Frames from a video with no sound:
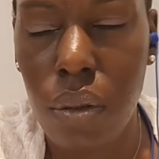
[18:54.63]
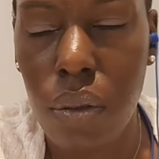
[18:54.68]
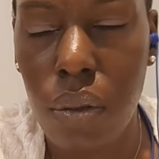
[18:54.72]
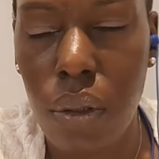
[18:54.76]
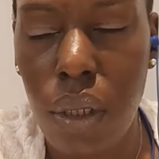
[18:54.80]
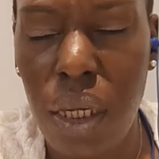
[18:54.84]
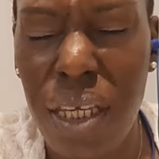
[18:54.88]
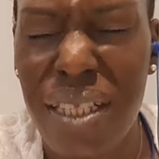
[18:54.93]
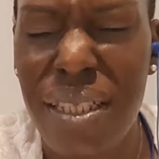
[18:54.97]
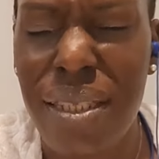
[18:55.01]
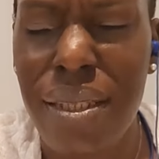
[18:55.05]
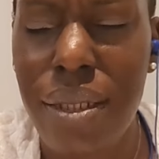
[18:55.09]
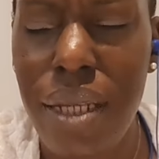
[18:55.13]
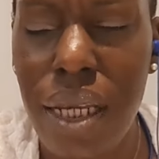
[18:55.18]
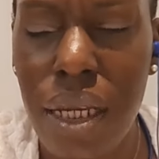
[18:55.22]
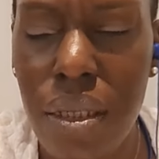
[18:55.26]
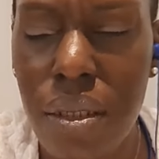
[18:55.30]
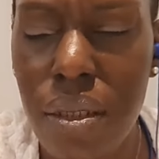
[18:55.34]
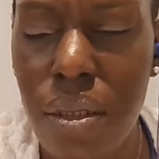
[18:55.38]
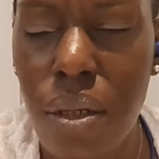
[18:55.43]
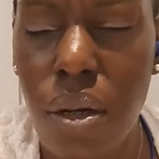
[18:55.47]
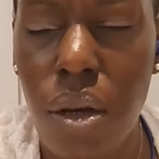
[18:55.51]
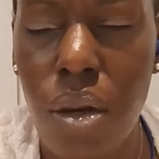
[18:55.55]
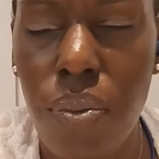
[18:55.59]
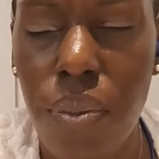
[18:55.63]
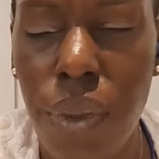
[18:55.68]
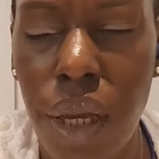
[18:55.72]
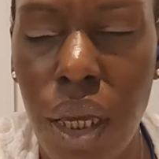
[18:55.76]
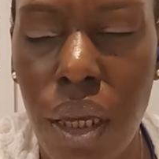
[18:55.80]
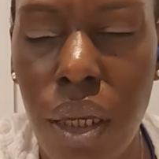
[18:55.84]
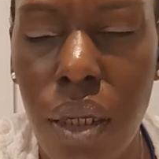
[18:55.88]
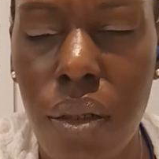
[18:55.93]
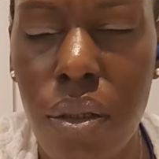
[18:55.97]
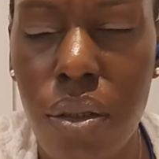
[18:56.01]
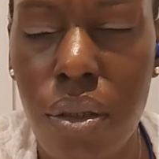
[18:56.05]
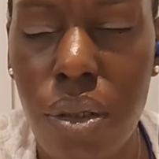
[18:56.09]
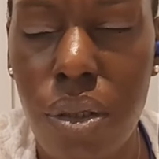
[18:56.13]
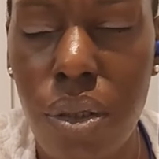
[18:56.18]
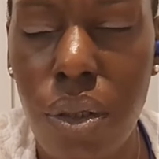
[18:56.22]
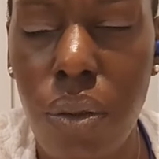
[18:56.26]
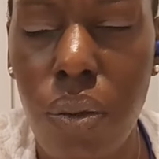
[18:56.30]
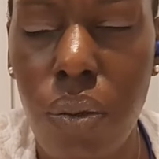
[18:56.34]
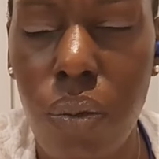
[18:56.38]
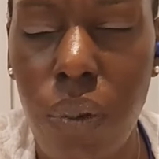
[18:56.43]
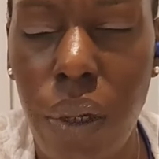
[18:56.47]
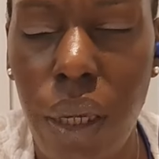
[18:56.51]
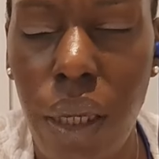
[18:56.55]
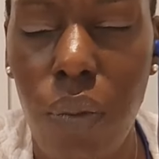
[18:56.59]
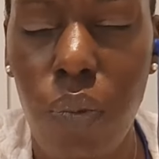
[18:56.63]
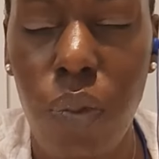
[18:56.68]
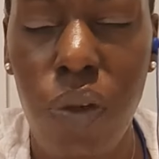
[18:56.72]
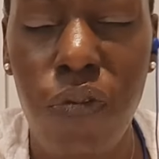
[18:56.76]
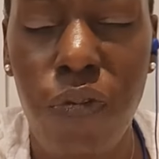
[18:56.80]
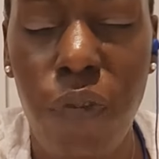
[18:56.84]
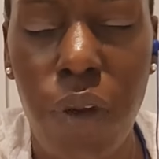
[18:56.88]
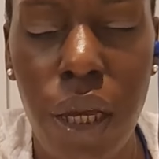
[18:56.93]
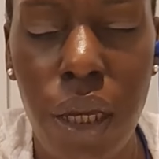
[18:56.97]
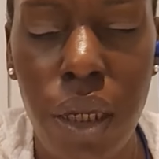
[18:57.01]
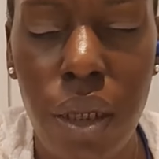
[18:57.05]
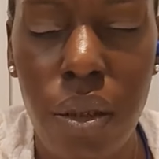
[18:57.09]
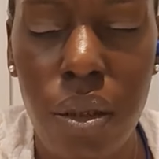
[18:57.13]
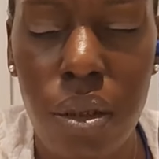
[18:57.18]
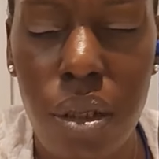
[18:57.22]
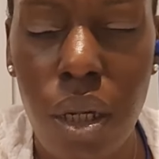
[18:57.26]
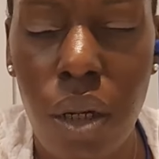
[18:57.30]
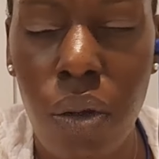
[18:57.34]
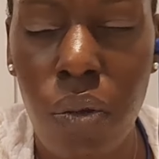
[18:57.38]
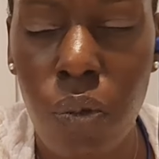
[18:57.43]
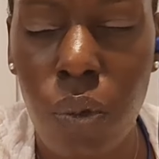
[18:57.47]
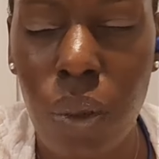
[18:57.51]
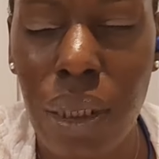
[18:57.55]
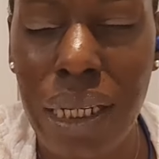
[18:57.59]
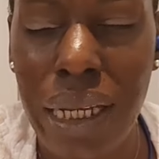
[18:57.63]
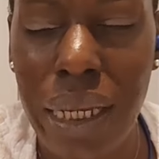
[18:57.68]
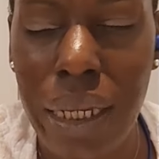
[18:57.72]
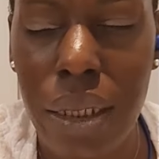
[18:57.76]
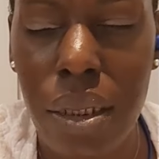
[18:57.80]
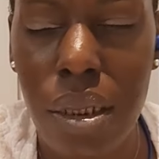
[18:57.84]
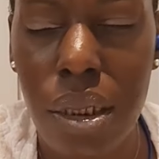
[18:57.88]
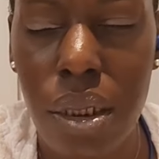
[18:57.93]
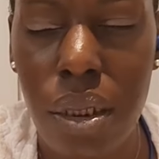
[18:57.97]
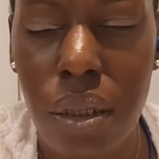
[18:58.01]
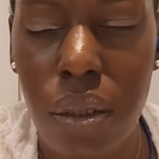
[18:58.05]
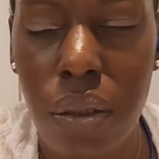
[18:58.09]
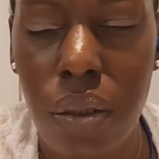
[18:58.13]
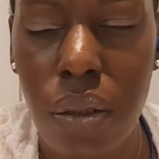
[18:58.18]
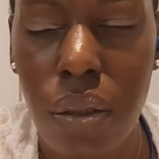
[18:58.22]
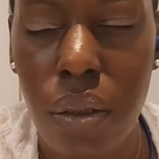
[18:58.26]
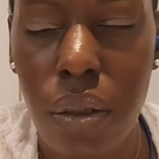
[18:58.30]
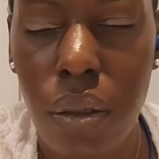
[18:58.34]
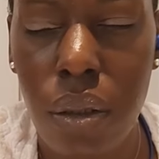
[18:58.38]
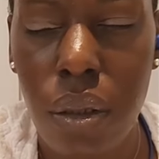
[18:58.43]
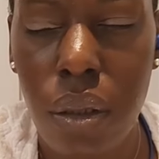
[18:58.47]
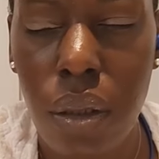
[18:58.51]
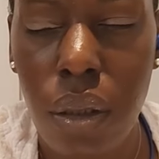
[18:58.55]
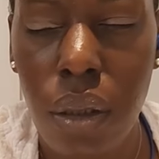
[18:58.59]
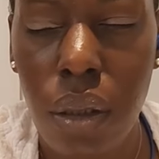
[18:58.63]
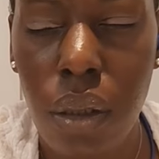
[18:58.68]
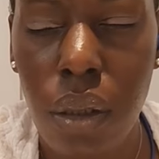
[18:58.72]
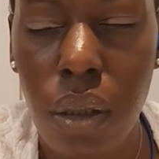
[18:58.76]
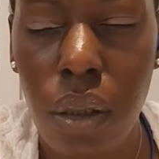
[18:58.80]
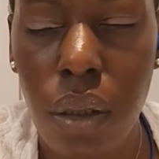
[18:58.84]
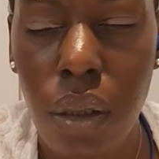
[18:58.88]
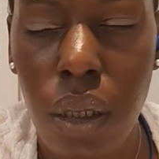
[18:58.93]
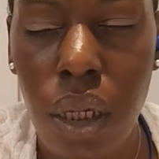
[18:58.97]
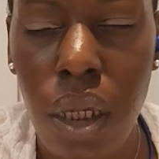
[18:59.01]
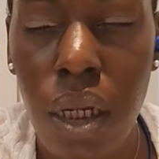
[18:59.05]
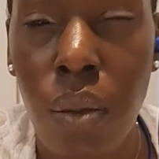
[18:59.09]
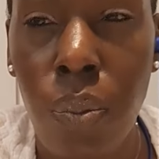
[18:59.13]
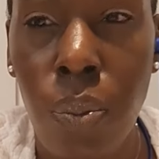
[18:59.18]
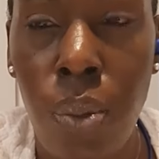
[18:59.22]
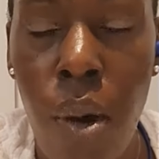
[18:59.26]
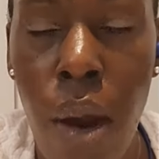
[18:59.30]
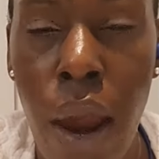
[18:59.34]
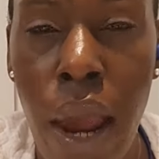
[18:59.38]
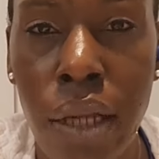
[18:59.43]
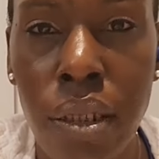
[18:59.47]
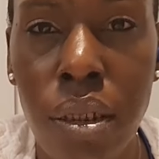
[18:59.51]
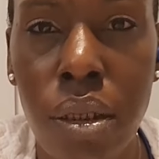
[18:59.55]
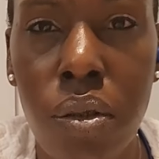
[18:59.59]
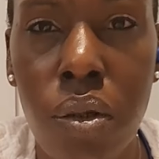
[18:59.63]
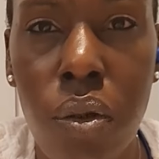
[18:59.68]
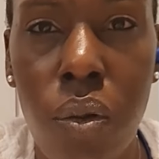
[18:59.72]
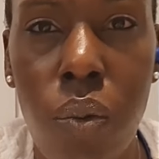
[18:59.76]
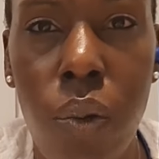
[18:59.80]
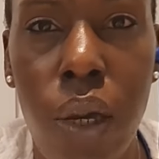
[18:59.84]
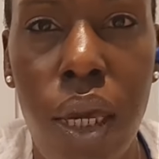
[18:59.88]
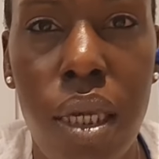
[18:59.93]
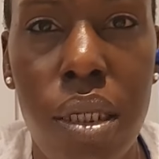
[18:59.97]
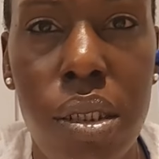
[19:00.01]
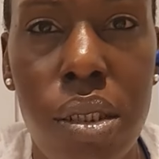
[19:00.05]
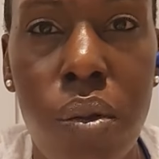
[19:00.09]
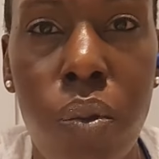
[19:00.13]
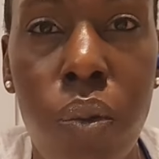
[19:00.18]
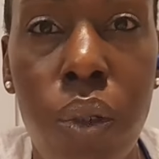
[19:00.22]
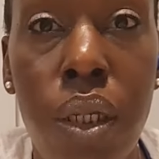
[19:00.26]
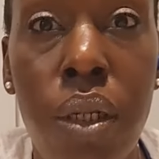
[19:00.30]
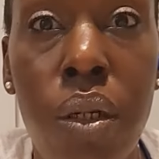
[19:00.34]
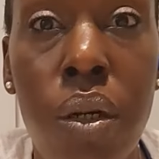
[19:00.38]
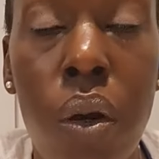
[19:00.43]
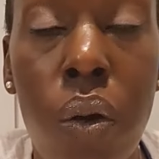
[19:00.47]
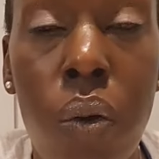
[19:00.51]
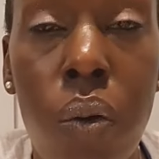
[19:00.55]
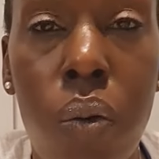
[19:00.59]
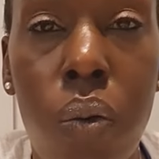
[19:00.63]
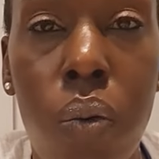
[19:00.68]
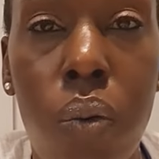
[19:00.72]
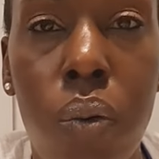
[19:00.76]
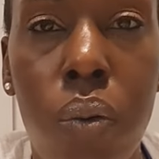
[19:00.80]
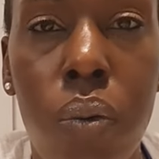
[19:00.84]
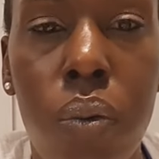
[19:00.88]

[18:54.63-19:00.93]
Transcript: it sticks in our mind a certain way. We find a relation in a practical way, so we know,